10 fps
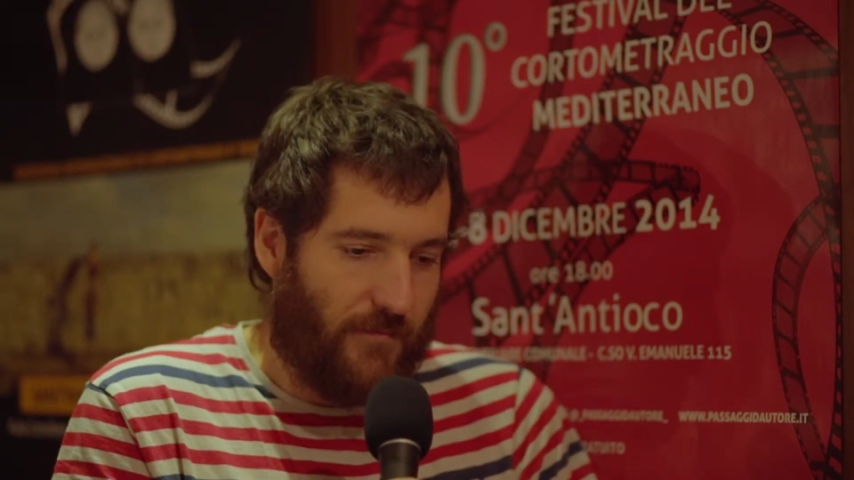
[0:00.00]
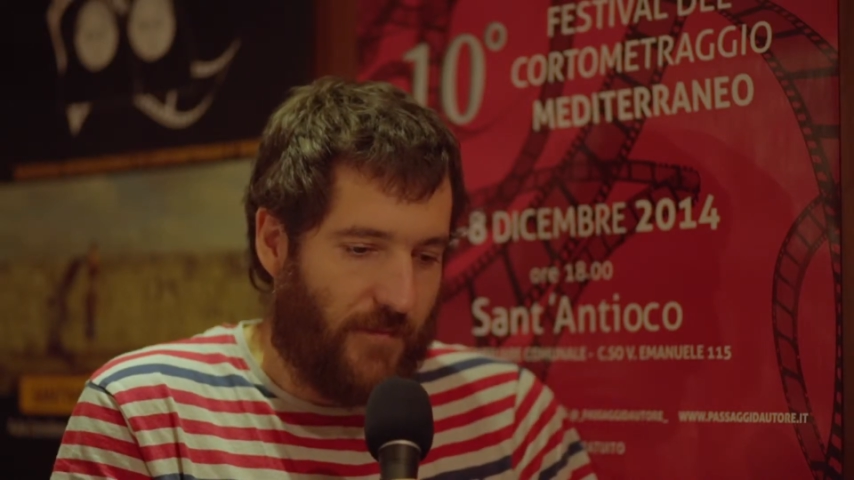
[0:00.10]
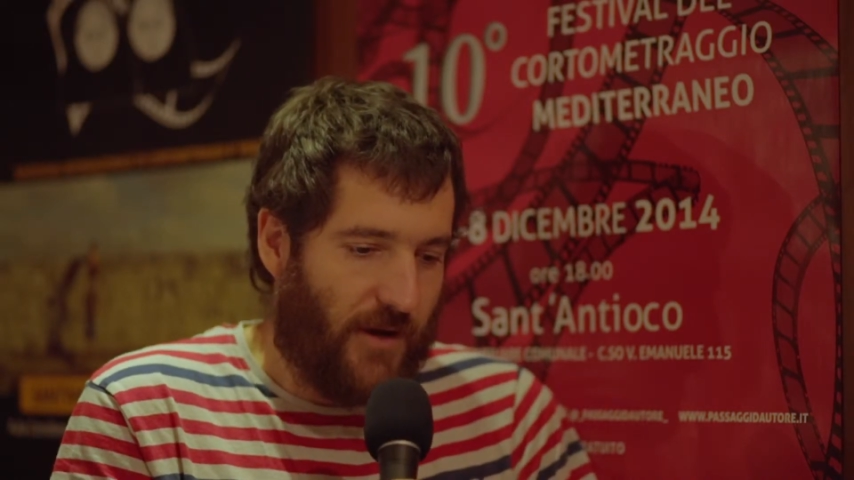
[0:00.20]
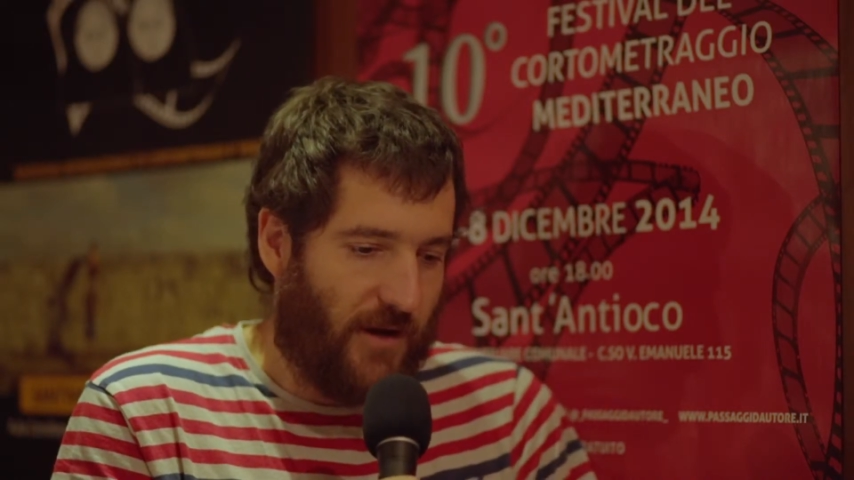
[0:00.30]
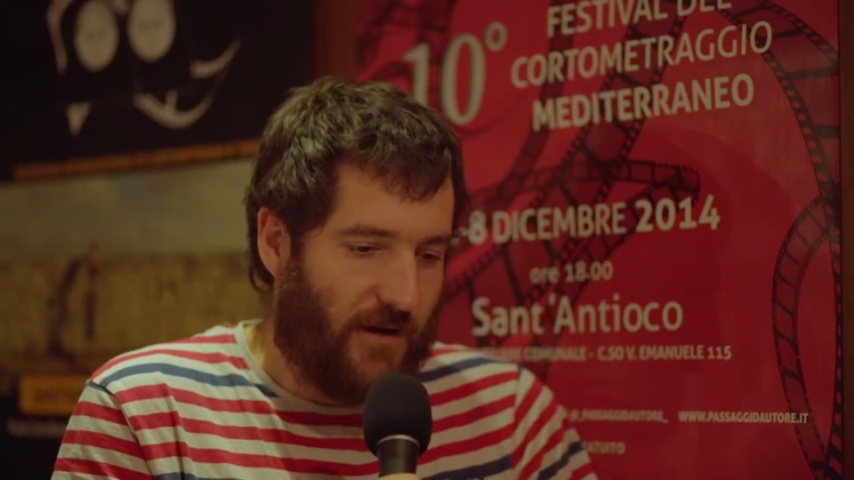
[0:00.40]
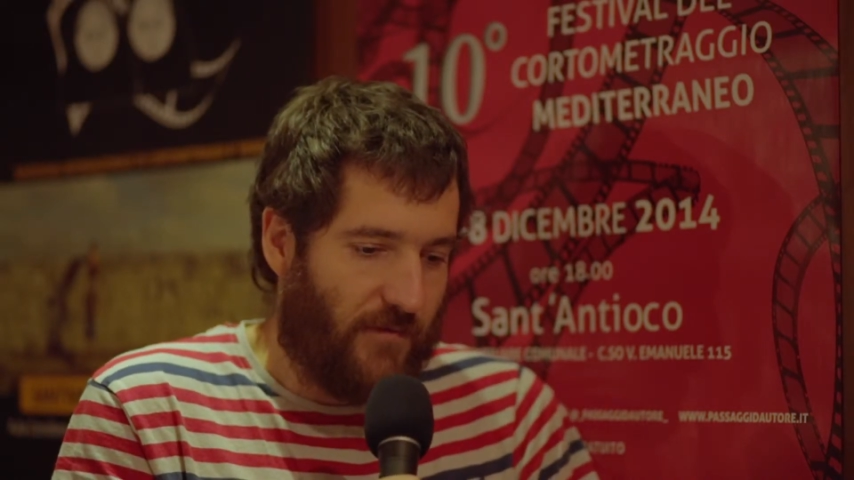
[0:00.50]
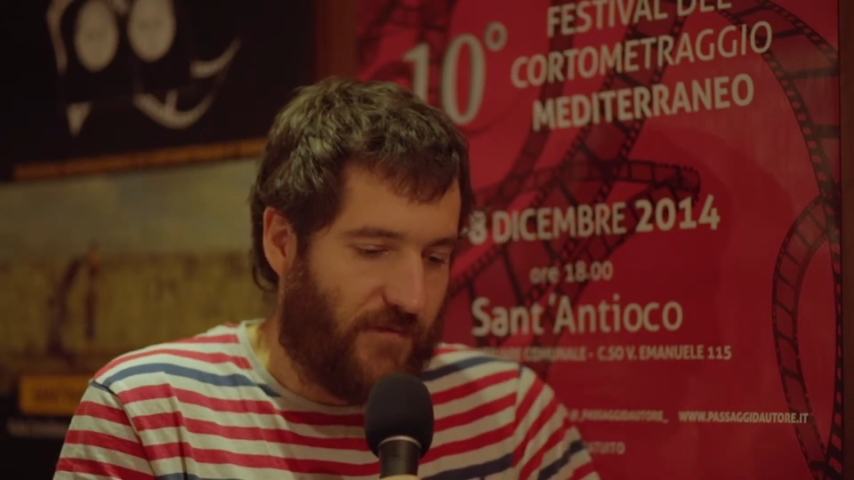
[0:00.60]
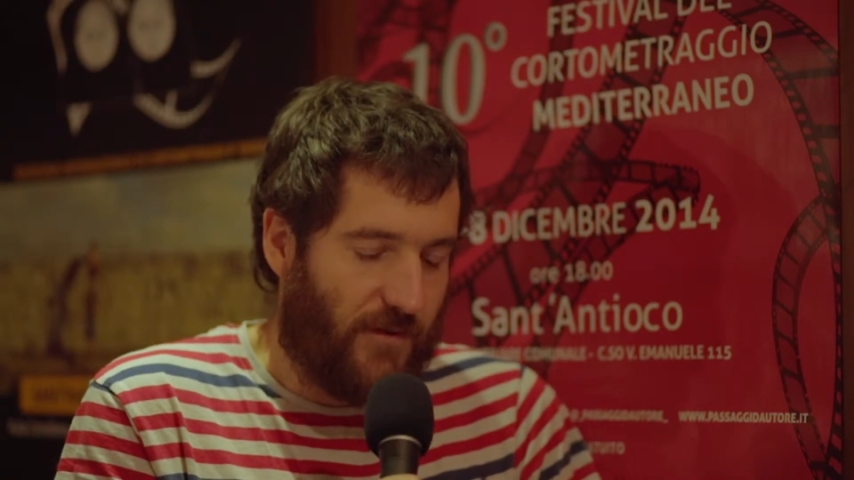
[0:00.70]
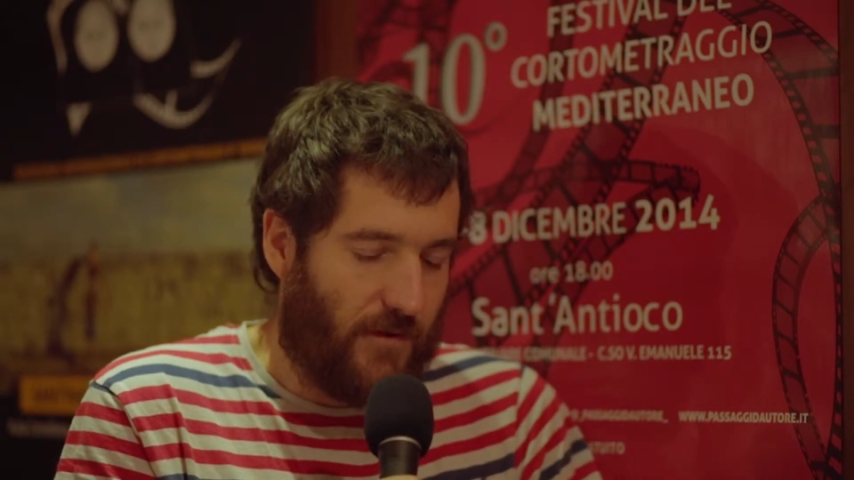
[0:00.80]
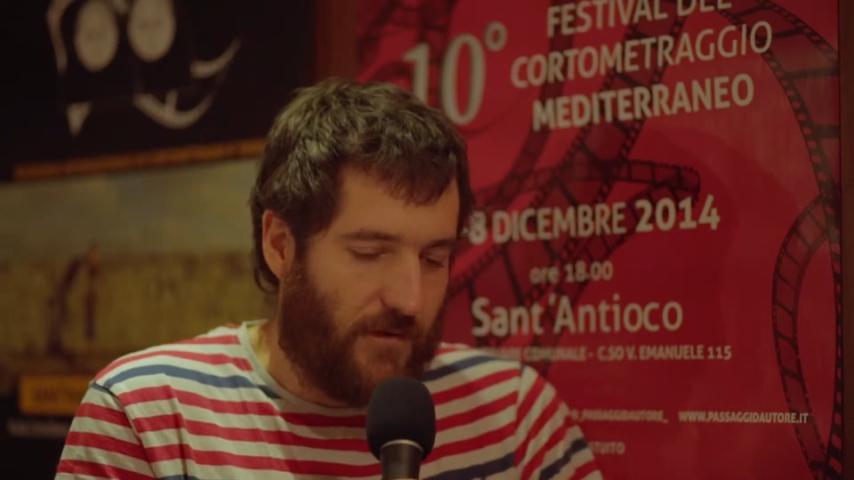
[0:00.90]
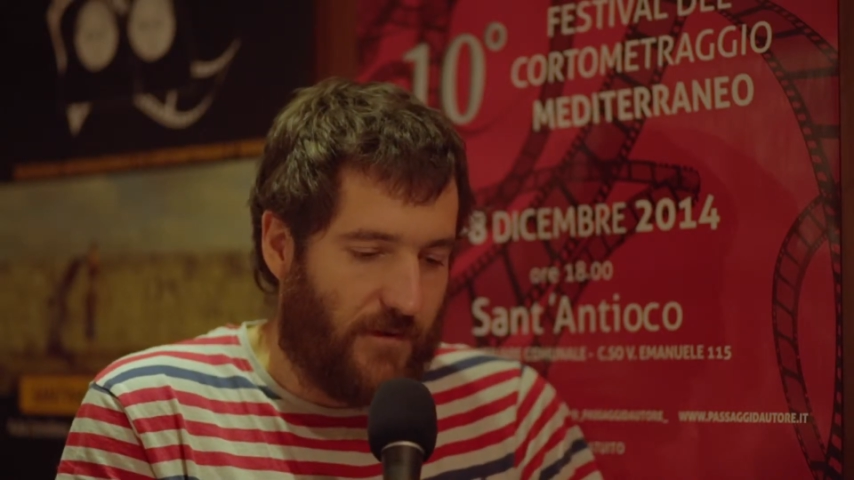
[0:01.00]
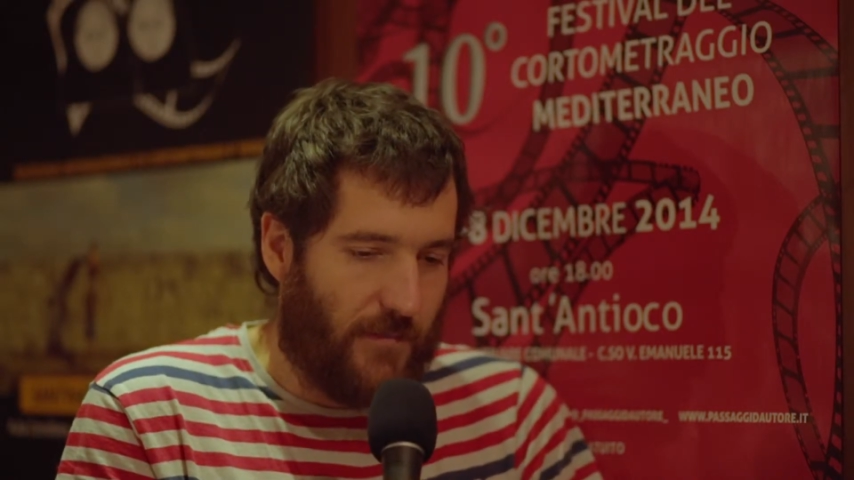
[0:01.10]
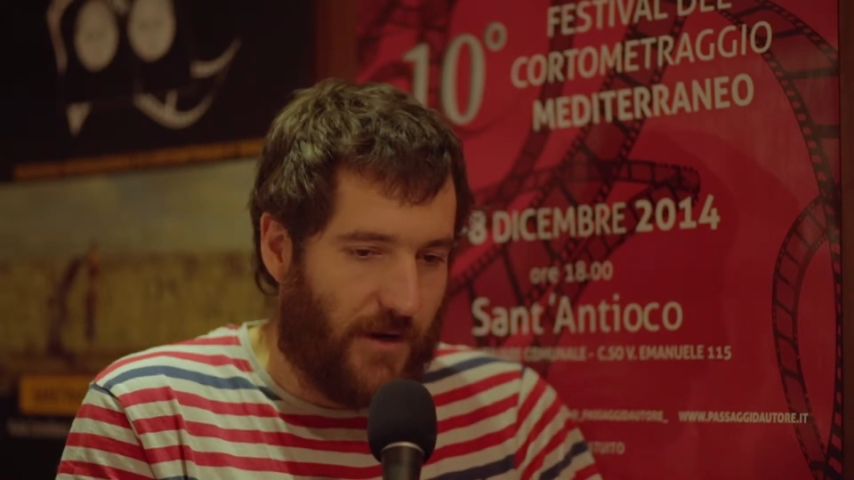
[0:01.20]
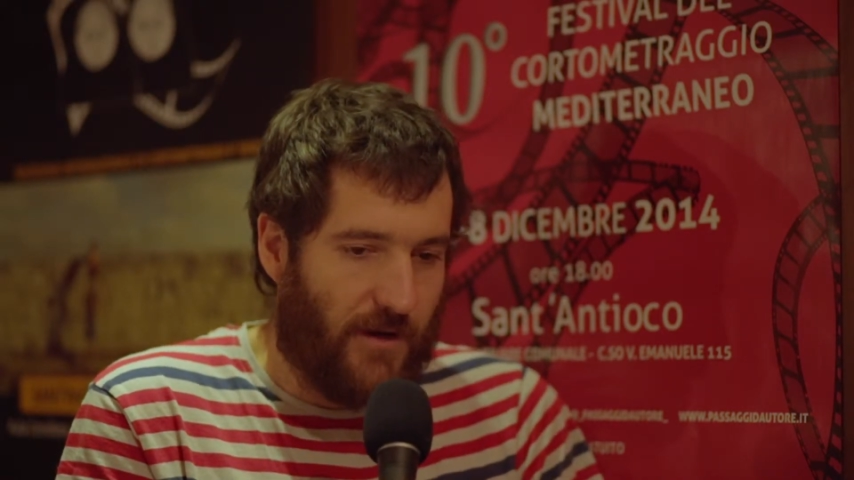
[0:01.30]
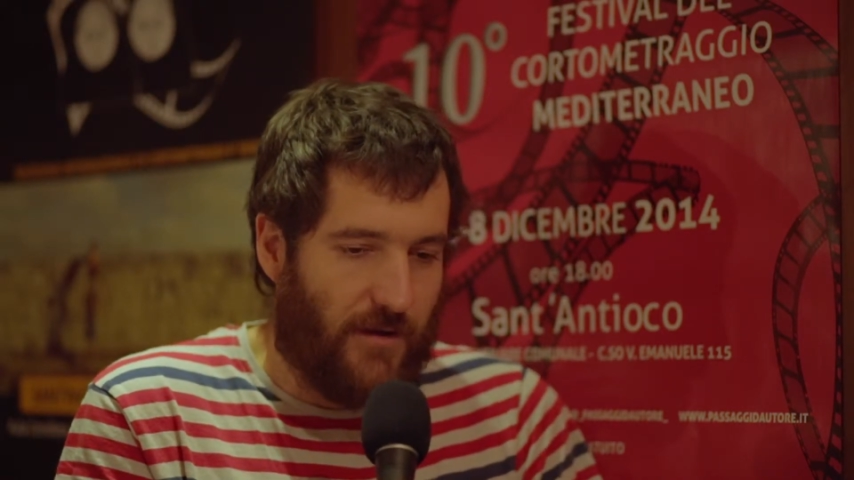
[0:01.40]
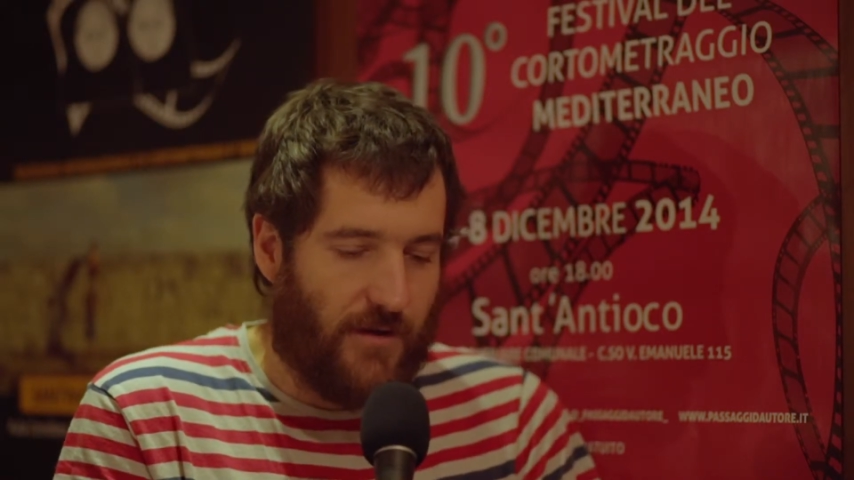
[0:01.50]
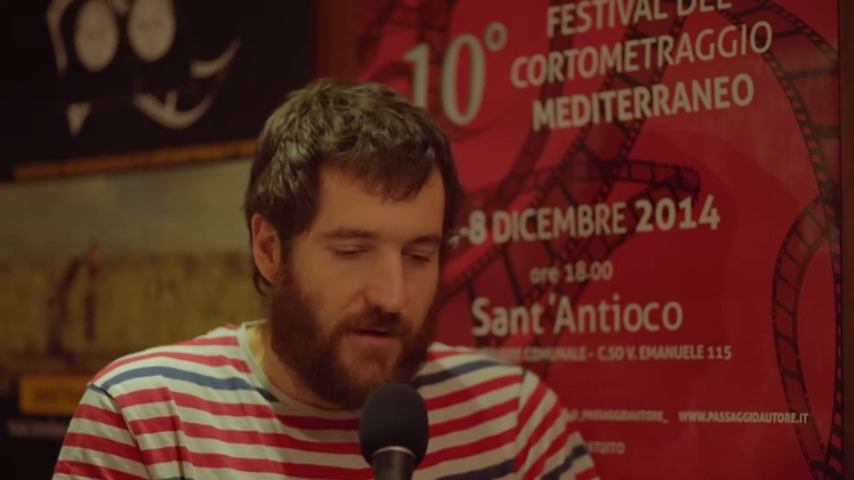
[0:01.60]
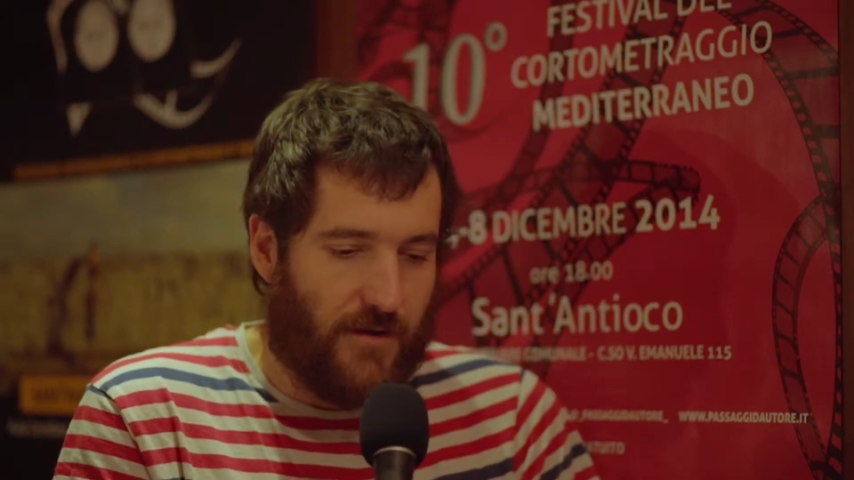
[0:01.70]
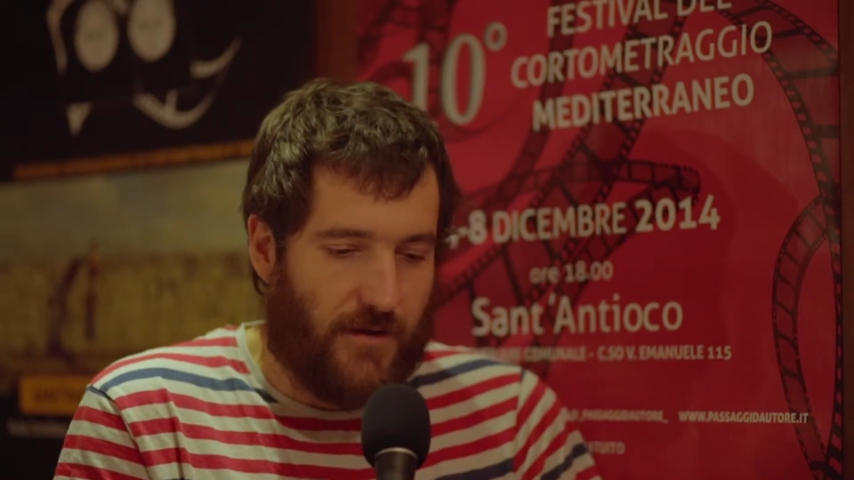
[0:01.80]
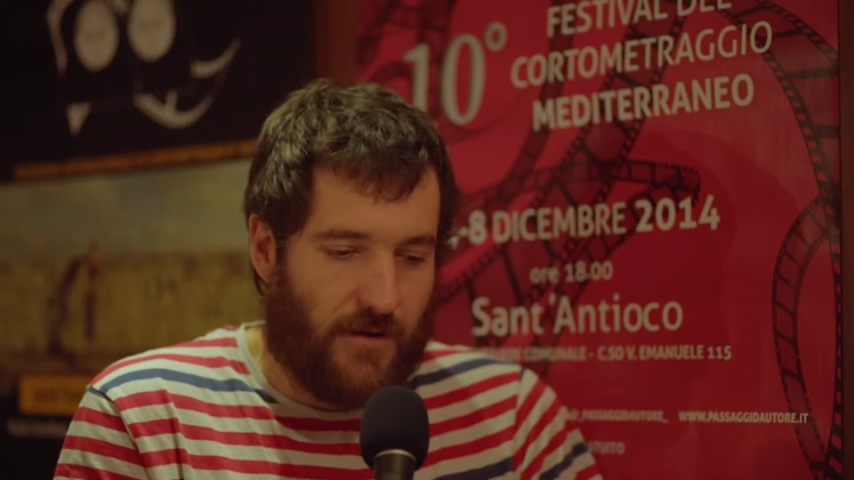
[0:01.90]
meaning of no the meaning
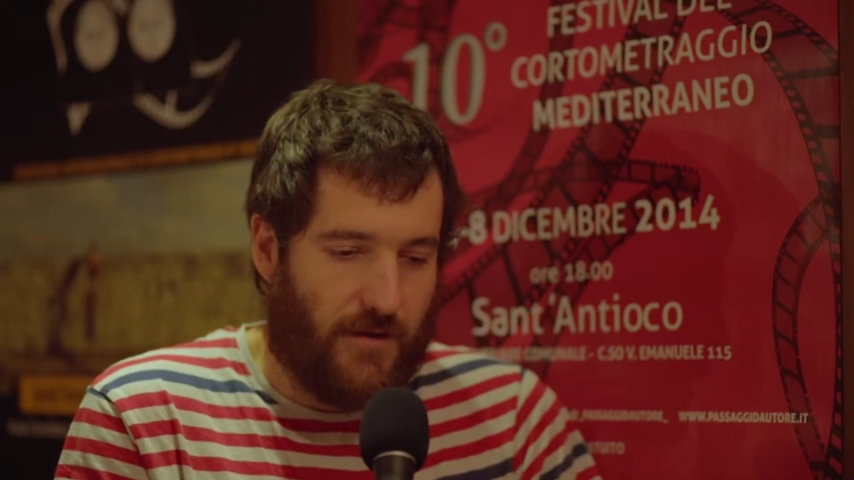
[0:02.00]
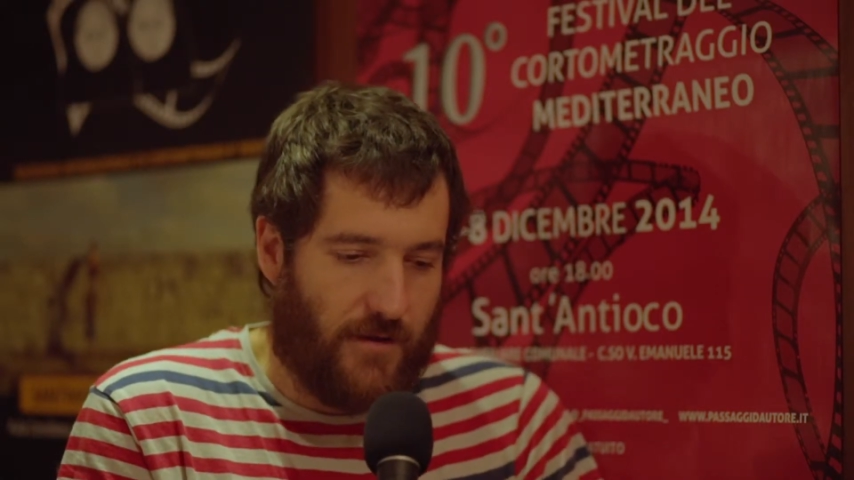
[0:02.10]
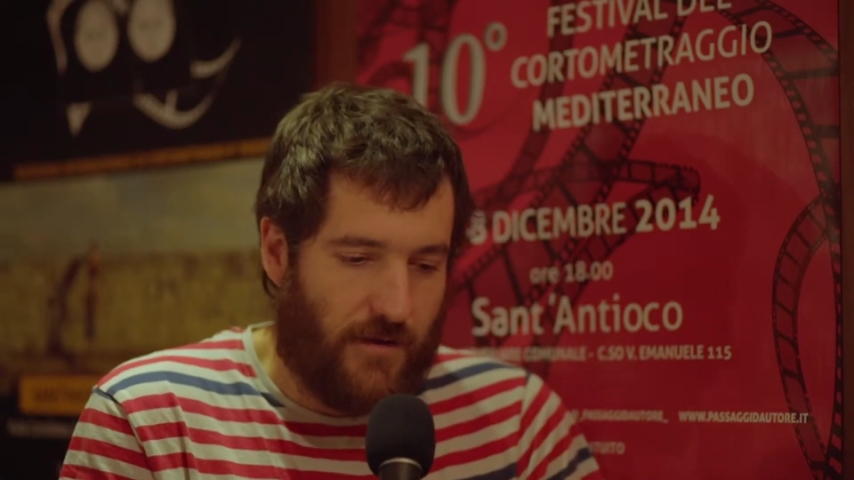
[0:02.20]
the